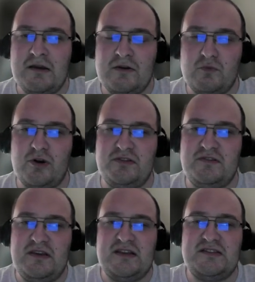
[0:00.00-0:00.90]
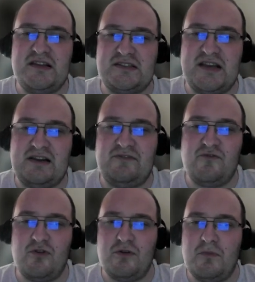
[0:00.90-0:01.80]
what is the exact
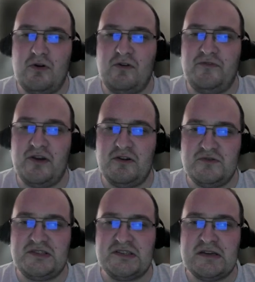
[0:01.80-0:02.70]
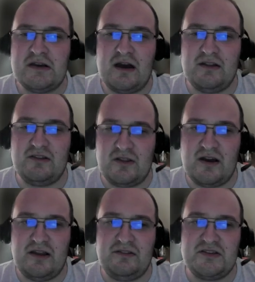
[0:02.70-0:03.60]
form of those
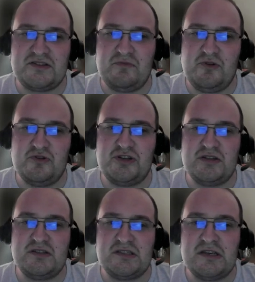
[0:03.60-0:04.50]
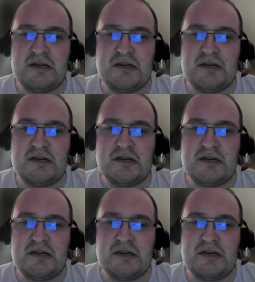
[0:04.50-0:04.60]
underlying distributions.